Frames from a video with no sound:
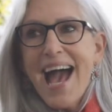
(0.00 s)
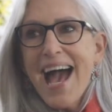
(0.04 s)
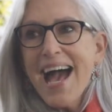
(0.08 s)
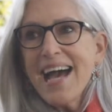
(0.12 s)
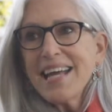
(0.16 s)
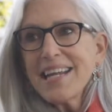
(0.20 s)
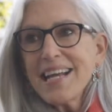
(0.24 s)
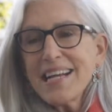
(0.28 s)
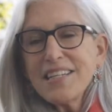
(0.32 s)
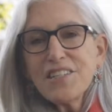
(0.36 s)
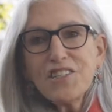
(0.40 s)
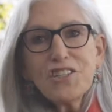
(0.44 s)

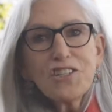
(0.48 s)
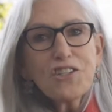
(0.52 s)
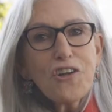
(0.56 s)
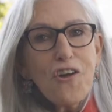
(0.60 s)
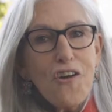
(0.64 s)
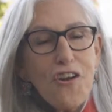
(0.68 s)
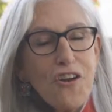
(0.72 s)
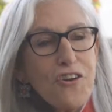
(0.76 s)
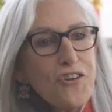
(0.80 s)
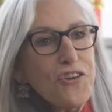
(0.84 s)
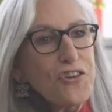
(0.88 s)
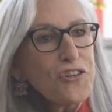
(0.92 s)
And I
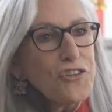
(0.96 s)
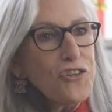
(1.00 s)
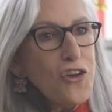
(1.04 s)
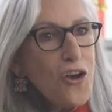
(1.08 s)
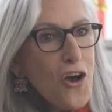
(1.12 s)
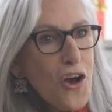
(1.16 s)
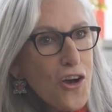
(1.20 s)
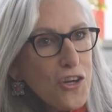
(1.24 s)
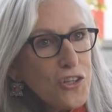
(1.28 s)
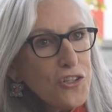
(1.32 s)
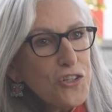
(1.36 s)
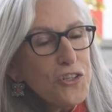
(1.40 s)
started to
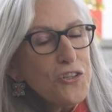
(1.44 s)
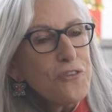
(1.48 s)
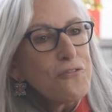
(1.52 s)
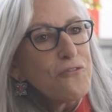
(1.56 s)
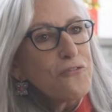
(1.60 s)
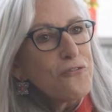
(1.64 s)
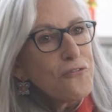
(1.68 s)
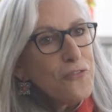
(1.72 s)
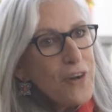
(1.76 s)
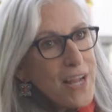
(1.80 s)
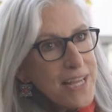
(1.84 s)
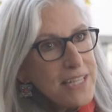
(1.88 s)
talk to
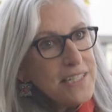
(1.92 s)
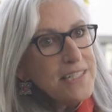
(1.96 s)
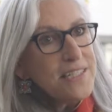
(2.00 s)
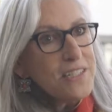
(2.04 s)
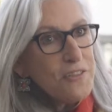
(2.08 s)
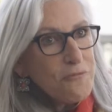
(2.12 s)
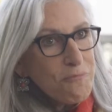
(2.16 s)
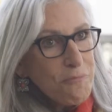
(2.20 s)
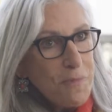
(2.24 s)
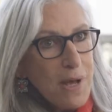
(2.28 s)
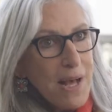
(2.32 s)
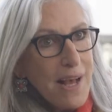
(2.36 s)
friends
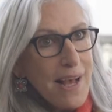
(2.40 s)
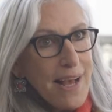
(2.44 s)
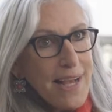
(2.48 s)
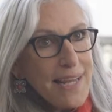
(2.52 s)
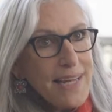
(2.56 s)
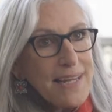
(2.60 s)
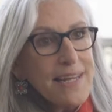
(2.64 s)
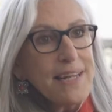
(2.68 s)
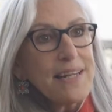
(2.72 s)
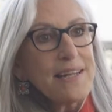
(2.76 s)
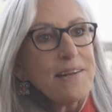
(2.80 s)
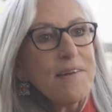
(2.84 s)
of
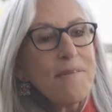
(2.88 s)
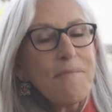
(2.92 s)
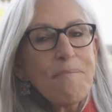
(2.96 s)
mine